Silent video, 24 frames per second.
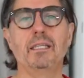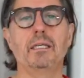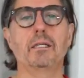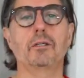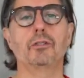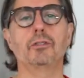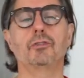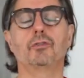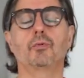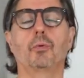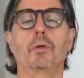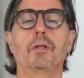a
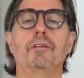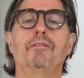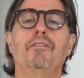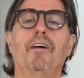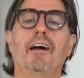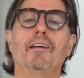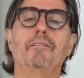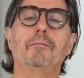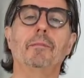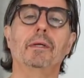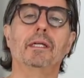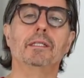good
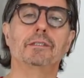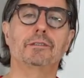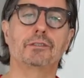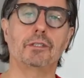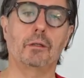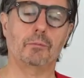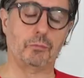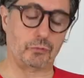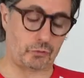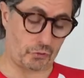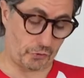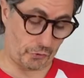25 minutes,
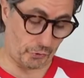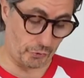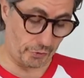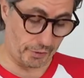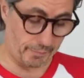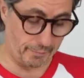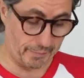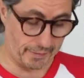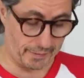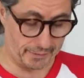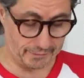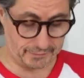almost 30
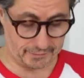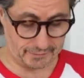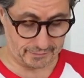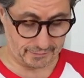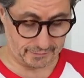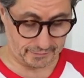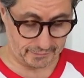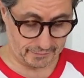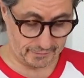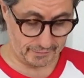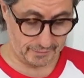minutes.